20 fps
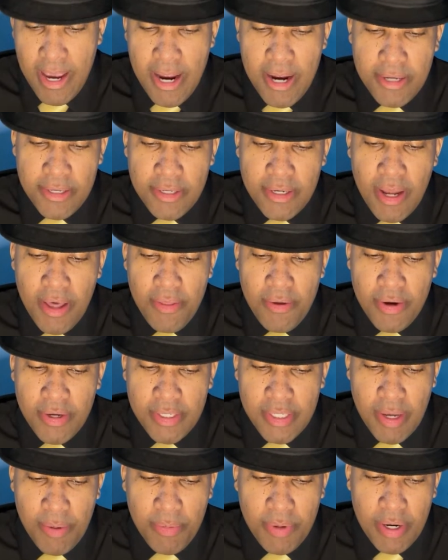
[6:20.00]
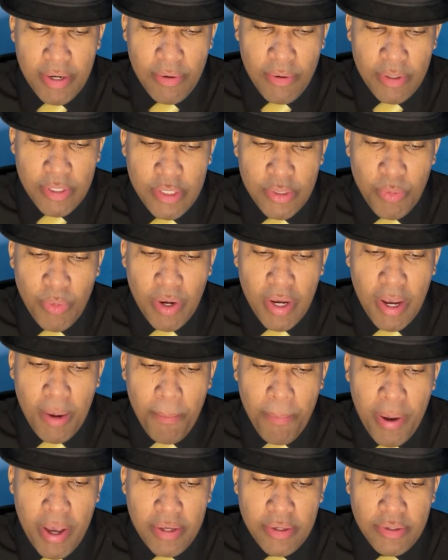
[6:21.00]
Here's another example. They do a
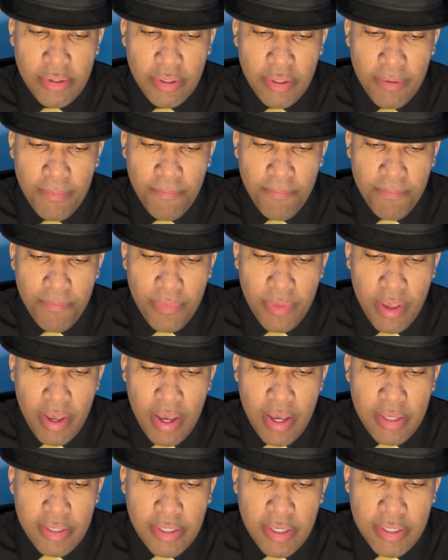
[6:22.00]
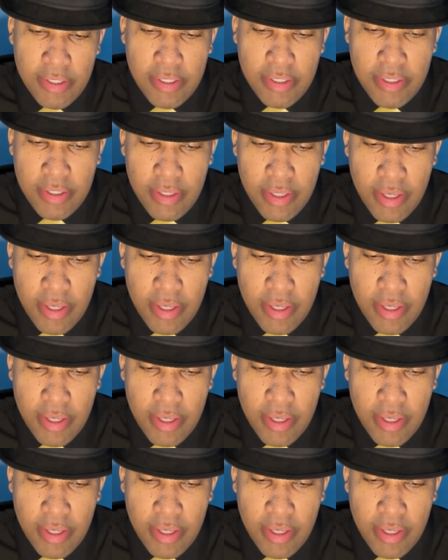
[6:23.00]
swinging pendulum. It's